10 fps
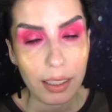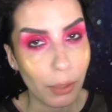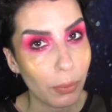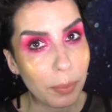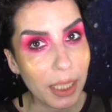
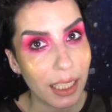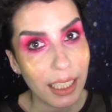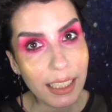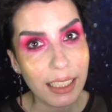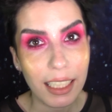There will be a
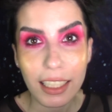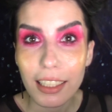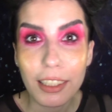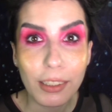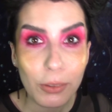list in
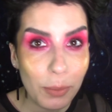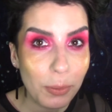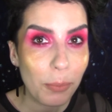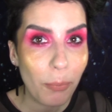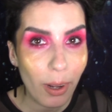the
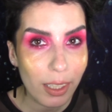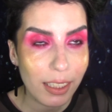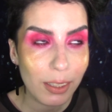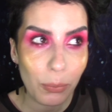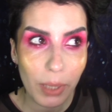description
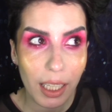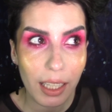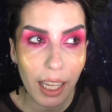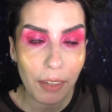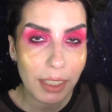box
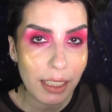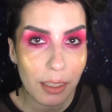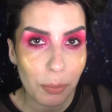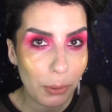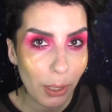with every
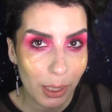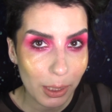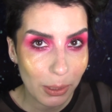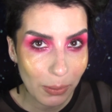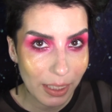single
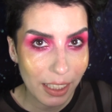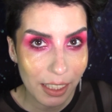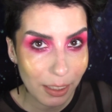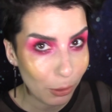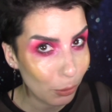product used in
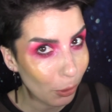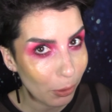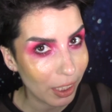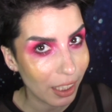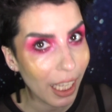this
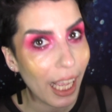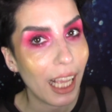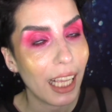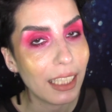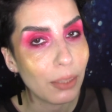tutorial,
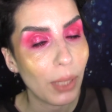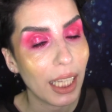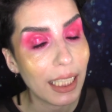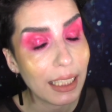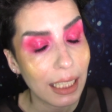as
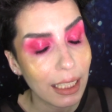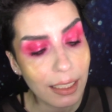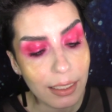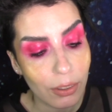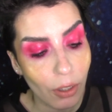well as
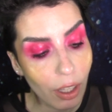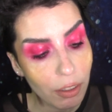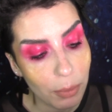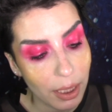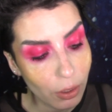links to all
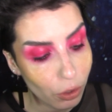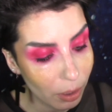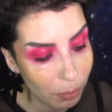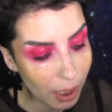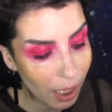of my
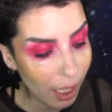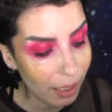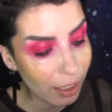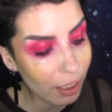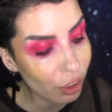social media
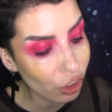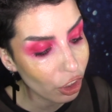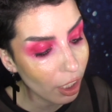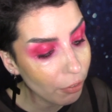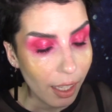and other
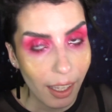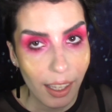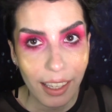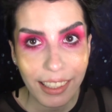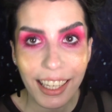stuff.
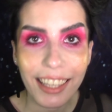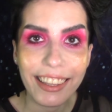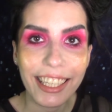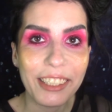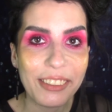And yeah,
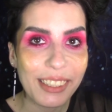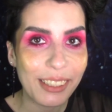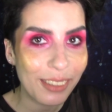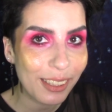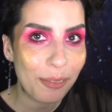thank you
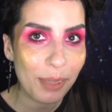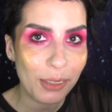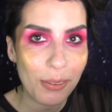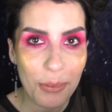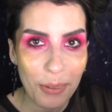so
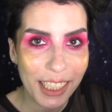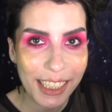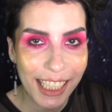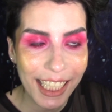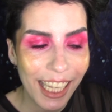much for
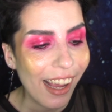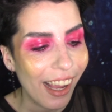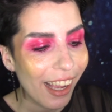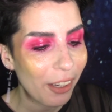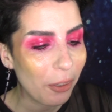watching.
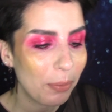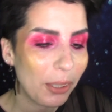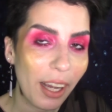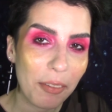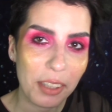I hope
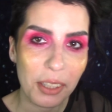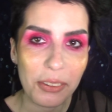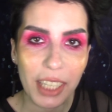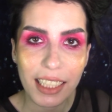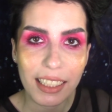you're having a
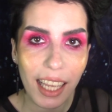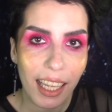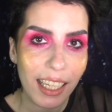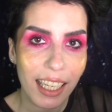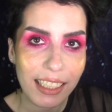great
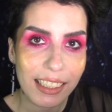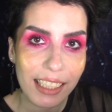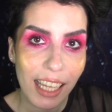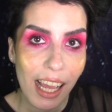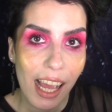day, and
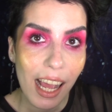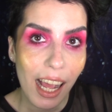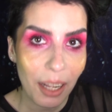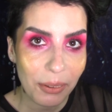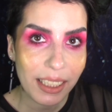
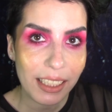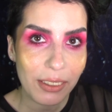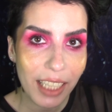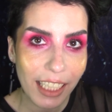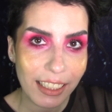I will see
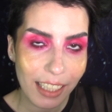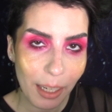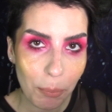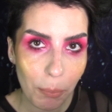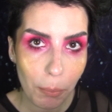you next
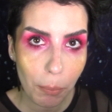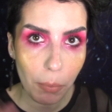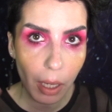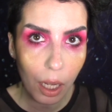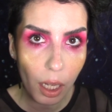time.
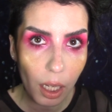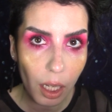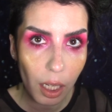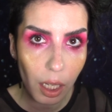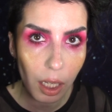
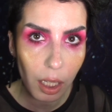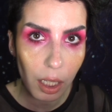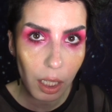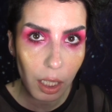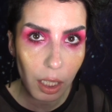Bye!